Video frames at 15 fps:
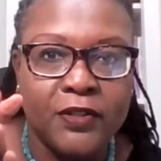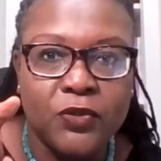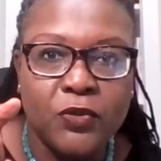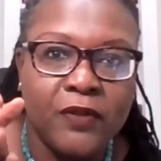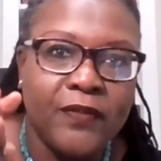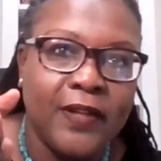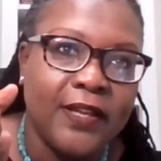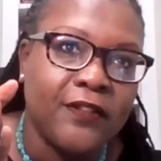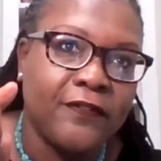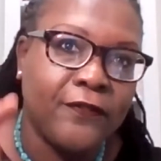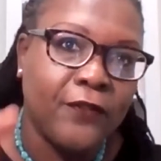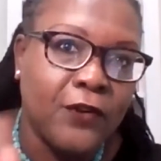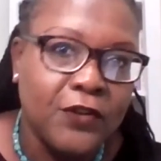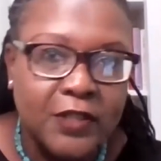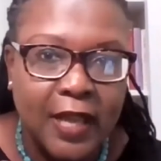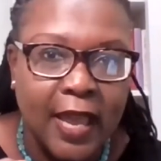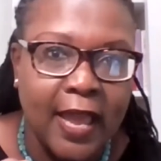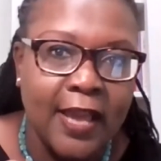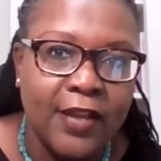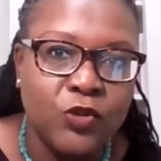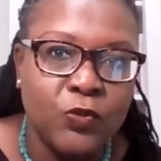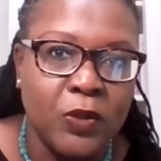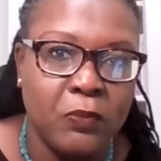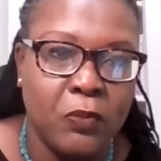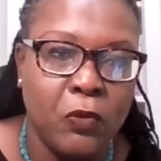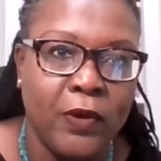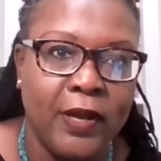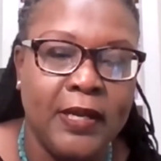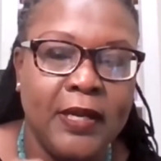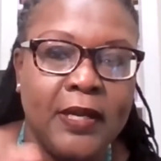a sort of like the first engagement
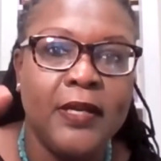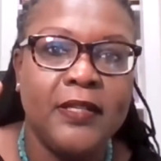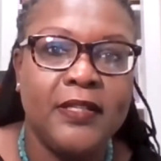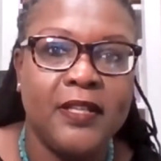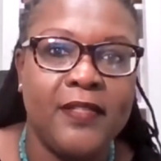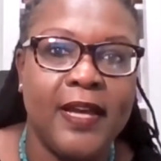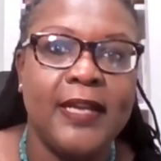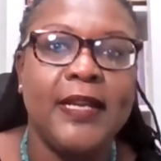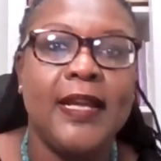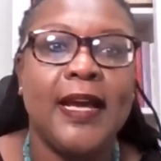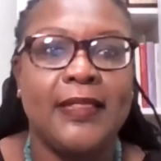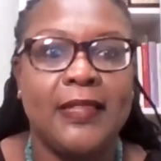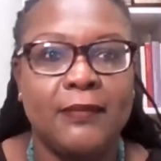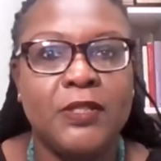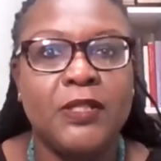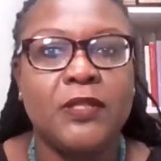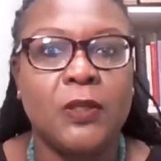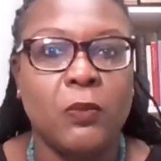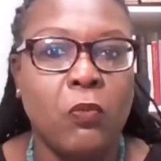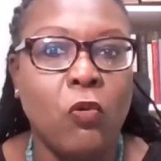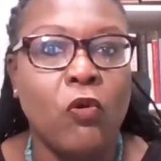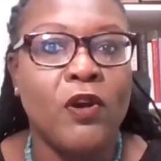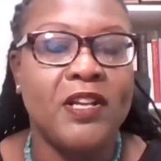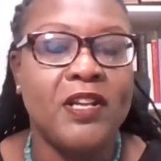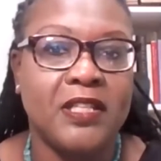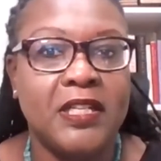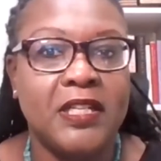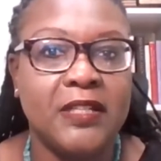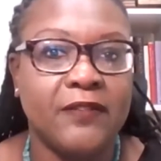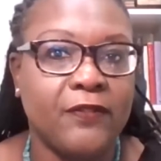point to then get them to support us
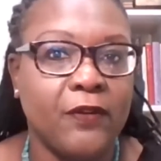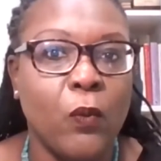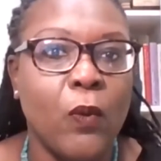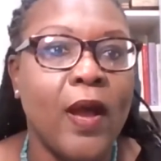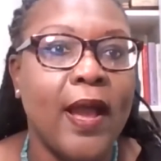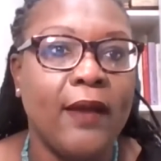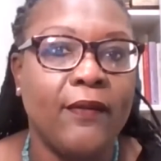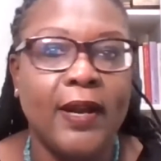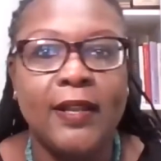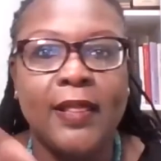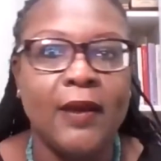in a different way, right?